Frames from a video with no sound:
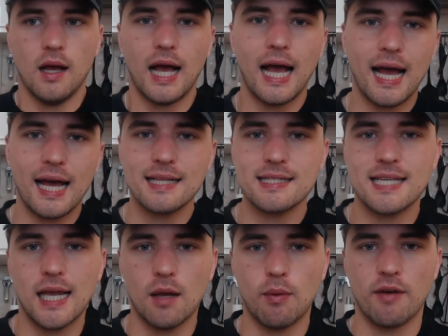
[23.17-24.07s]
And
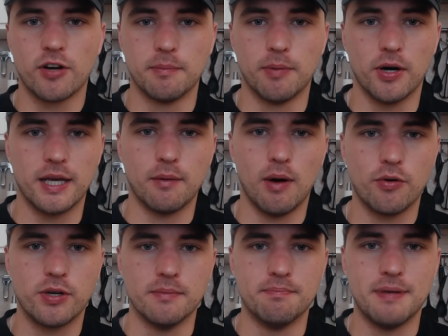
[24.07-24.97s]
hello everybody,
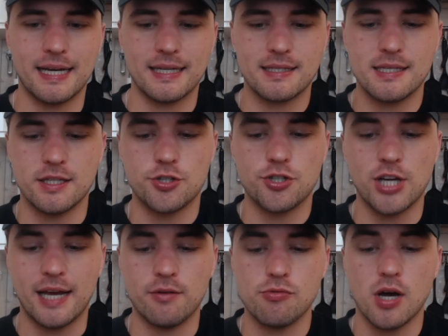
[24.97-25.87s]
welcome back to the
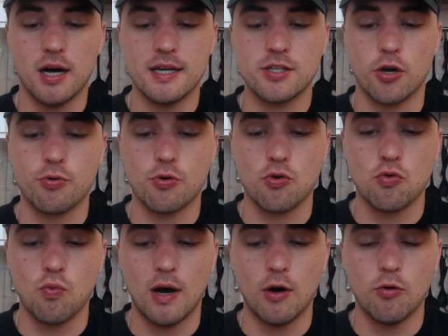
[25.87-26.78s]
channel, guys. Hope you're
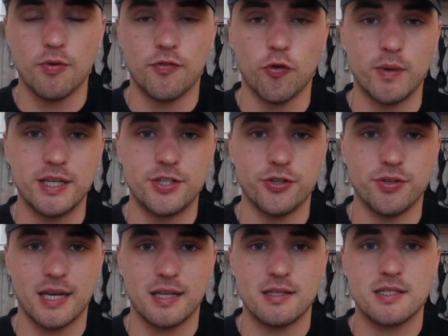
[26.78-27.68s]
all well. Before we do
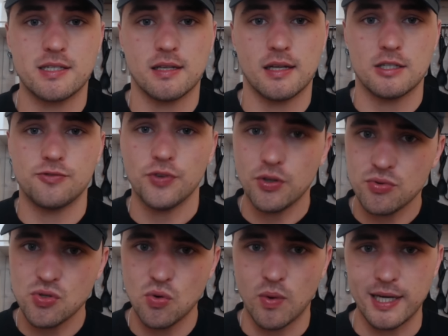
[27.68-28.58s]
get into today's video,
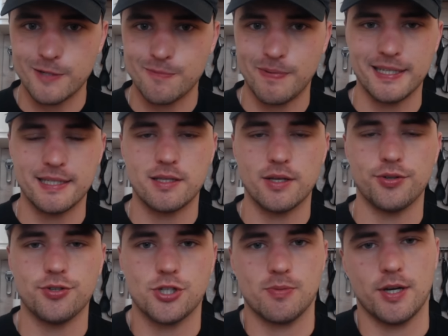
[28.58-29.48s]
as always, please
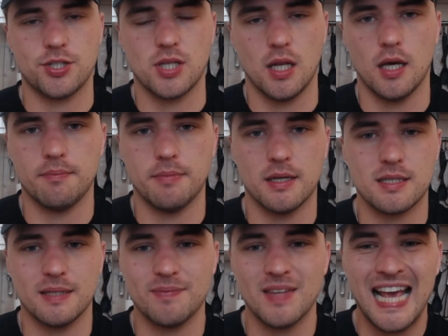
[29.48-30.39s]
do smash that like
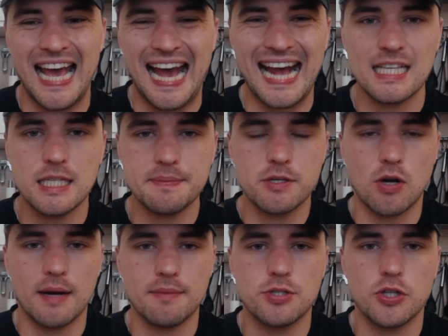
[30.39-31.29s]
button and
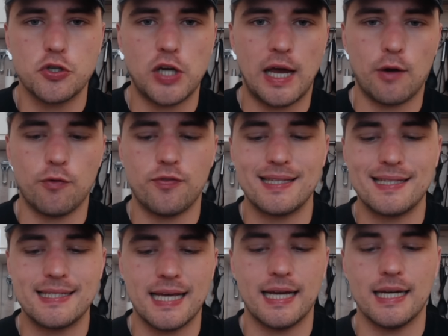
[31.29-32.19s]
subscribe to the channel for
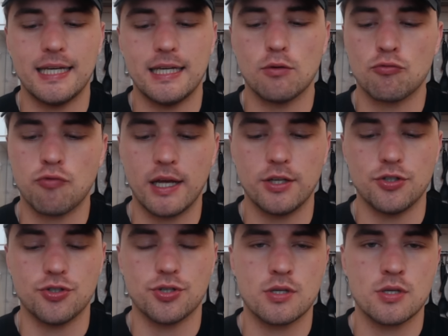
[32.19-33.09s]
daily
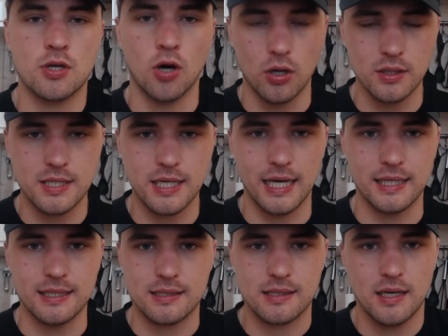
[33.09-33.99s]
Rangers
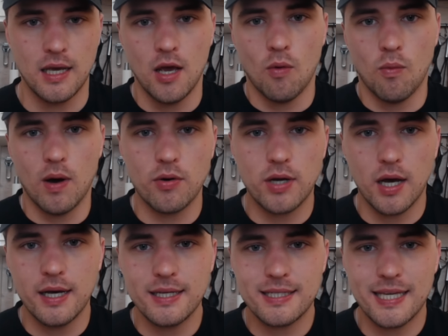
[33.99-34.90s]
content. Well,
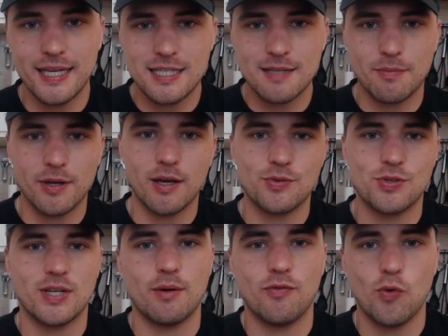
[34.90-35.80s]
guys, here to bring you up
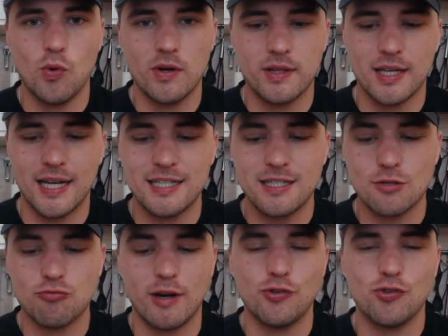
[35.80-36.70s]
today with all of the
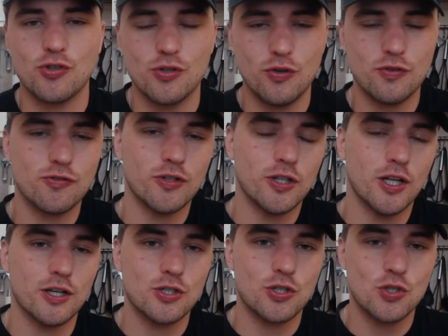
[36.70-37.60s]
latest Rangers news from the
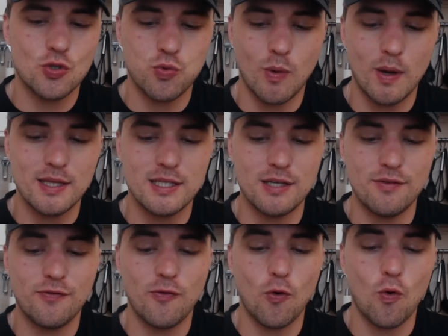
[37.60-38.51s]
last
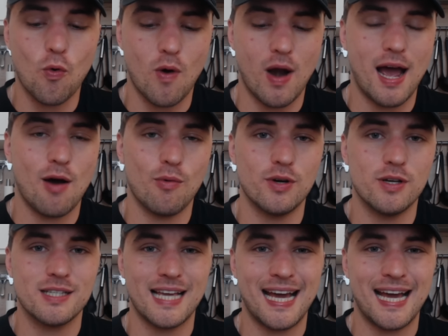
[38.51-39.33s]
twenty-four hours.